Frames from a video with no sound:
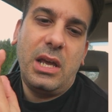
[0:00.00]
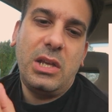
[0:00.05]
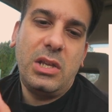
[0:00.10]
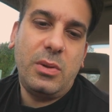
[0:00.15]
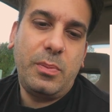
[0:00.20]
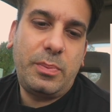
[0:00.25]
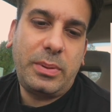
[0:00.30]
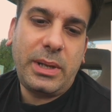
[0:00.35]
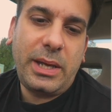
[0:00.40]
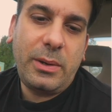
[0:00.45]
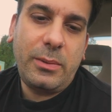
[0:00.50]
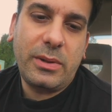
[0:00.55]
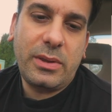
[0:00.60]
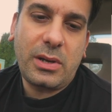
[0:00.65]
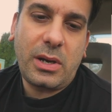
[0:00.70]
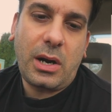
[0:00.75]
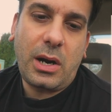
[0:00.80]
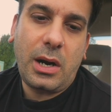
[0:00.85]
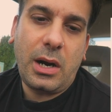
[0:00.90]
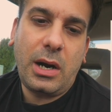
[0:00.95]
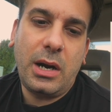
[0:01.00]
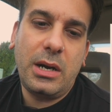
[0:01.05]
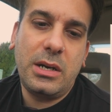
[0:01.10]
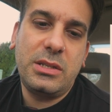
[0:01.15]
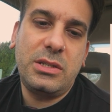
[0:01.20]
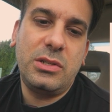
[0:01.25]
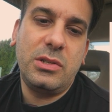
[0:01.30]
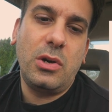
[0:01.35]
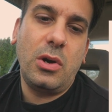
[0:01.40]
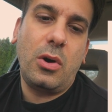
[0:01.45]
You play with
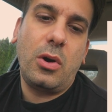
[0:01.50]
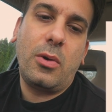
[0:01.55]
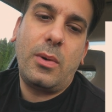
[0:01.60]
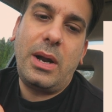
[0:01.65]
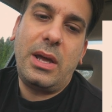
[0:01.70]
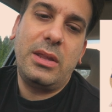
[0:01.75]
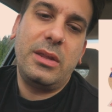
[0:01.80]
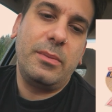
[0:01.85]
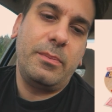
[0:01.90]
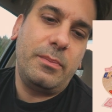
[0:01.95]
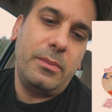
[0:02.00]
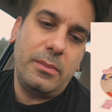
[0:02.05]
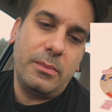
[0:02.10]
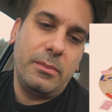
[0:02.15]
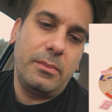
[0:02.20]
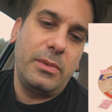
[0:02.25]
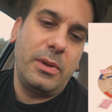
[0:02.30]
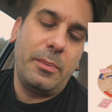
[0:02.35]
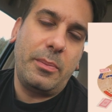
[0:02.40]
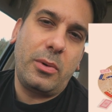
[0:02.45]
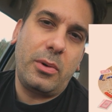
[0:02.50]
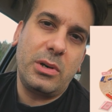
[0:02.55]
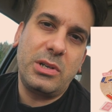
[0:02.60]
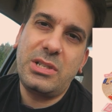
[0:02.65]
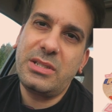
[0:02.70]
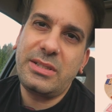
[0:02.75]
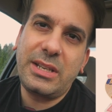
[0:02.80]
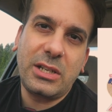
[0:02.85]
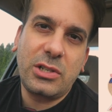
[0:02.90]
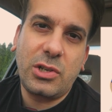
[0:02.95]
cards, you go around the board,
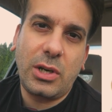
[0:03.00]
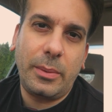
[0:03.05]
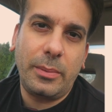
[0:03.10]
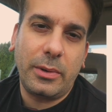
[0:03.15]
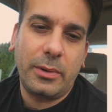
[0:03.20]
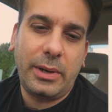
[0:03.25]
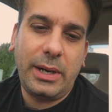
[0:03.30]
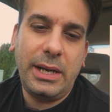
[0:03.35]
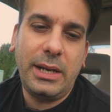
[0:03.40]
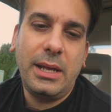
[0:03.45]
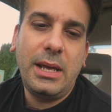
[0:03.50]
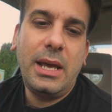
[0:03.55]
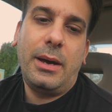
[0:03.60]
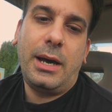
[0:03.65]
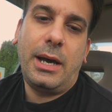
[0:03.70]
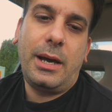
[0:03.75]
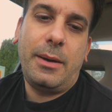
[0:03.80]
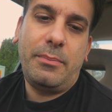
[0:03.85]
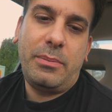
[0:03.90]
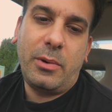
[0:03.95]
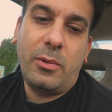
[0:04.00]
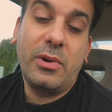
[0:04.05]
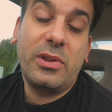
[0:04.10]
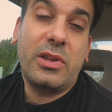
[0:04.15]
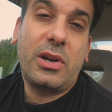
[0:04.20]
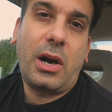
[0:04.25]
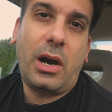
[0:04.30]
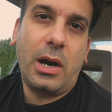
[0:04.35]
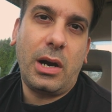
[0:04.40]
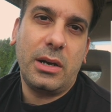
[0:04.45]
just like Trouble, right? But
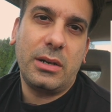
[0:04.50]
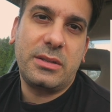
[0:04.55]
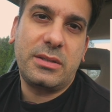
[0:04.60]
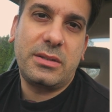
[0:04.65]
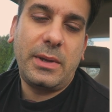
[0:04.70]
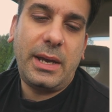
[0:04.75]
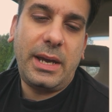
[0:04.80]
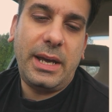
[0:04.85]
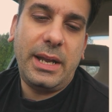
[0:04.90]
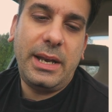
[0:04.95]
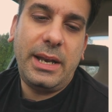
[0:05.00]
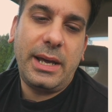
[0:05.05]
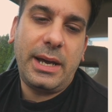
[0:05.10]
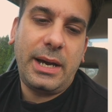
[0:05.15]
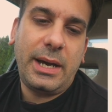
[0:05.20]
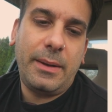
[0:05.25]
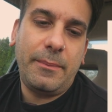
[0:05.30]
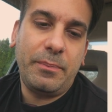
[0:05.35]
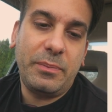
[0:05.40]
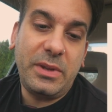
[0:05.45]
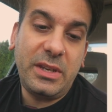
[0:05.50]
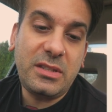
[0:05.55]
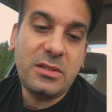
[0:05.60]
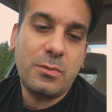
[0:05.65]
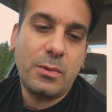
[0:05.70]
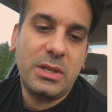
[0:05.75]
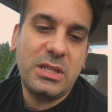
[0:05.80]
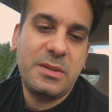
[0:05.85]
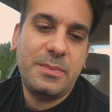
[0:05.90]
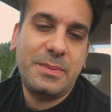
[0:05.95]
with cards. And this one